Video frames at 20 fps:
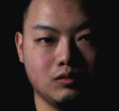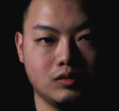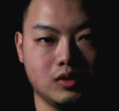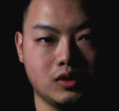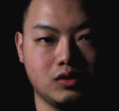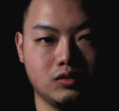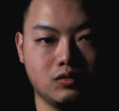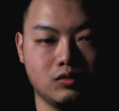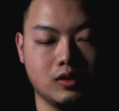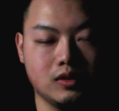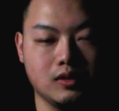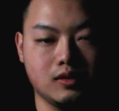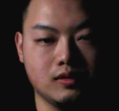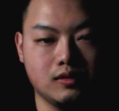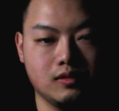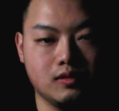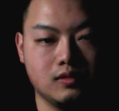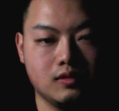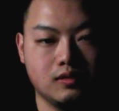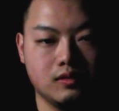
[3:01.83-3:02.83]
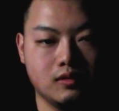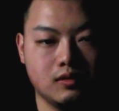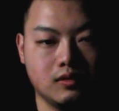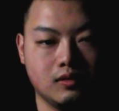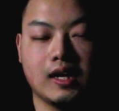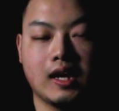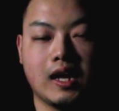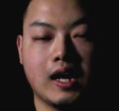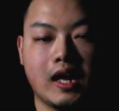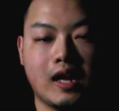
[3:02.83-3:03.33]
which was
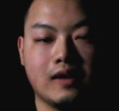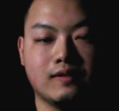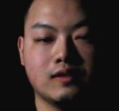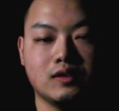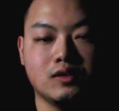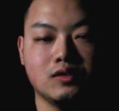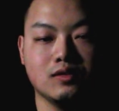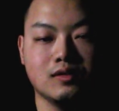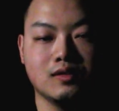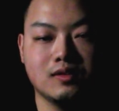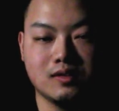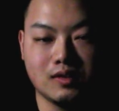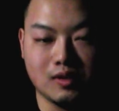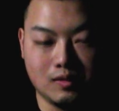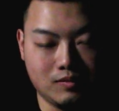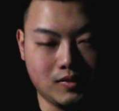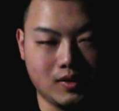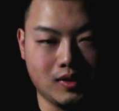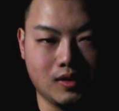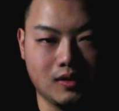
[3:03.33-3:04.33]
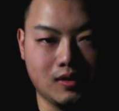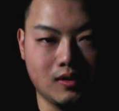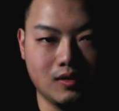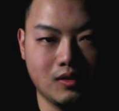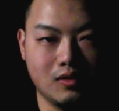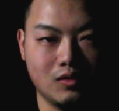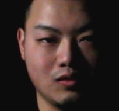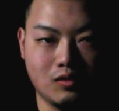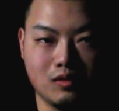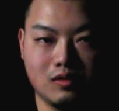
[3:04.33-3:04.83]
I had to do something
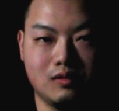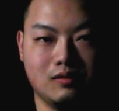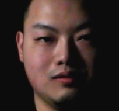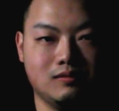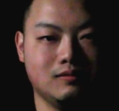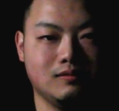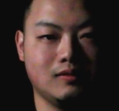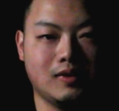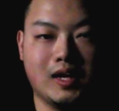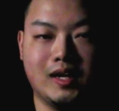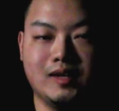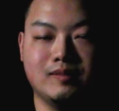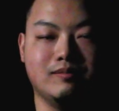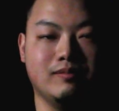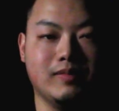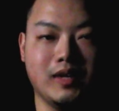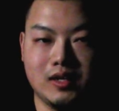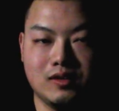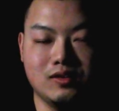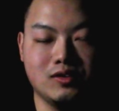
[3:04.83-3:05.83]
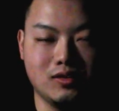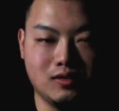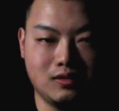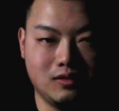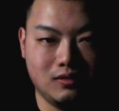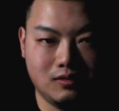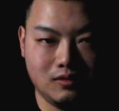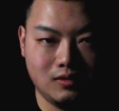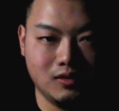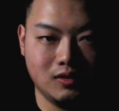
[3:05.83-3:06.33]
or I may
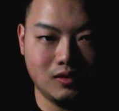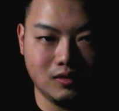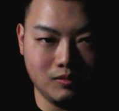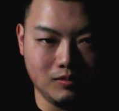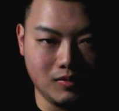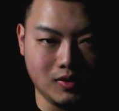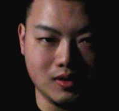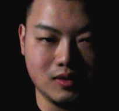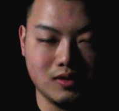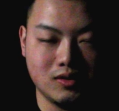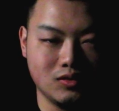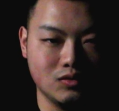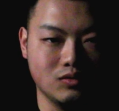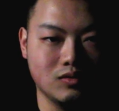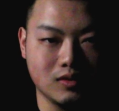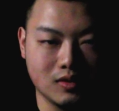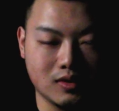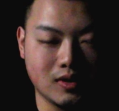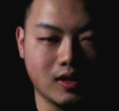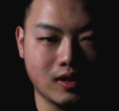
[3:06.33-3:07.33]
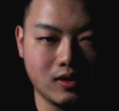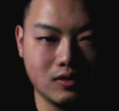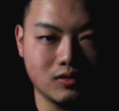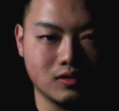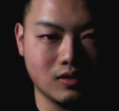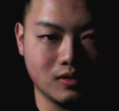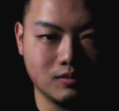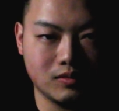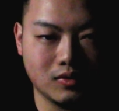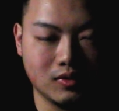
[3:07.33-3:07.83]
just commit suicide or
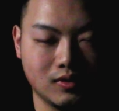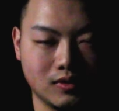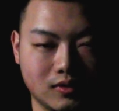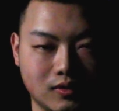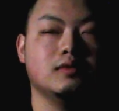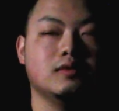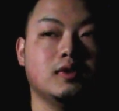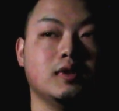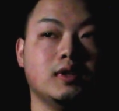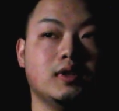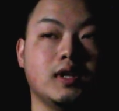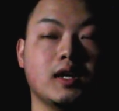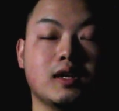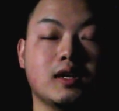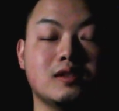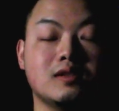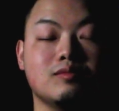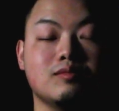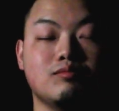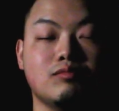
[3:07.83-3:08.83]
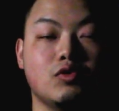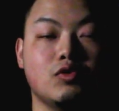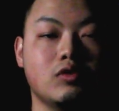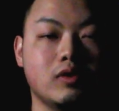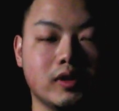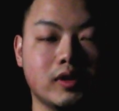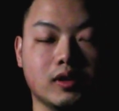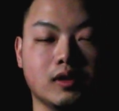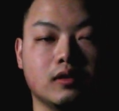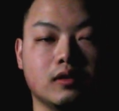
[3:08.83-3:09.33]
something. The next
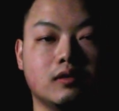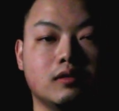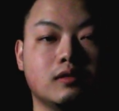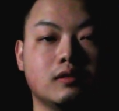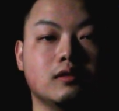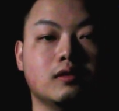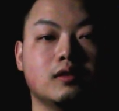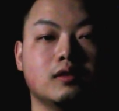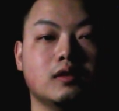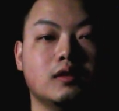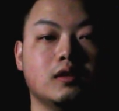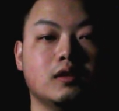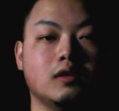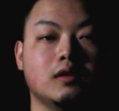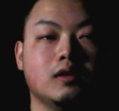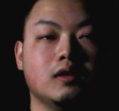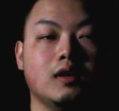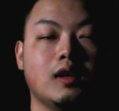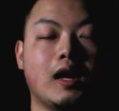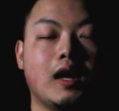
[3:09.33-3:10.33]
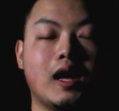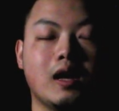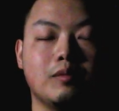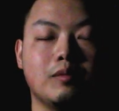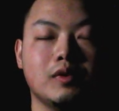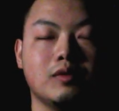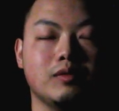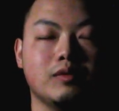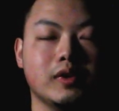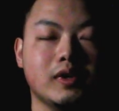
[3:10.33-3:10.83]
morning, I had
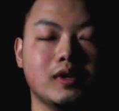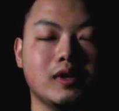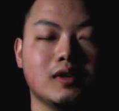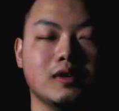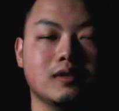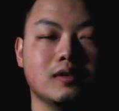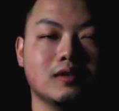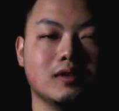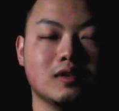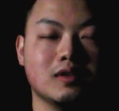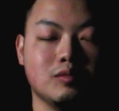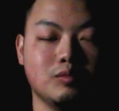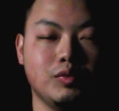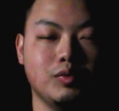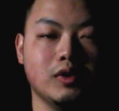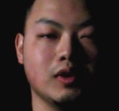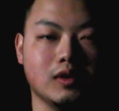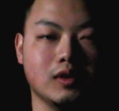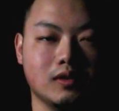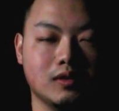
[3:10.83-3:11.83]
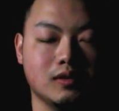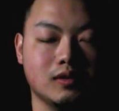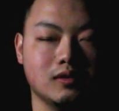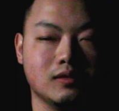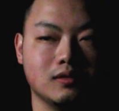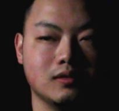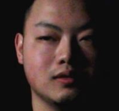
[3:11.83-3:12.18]
been reading this book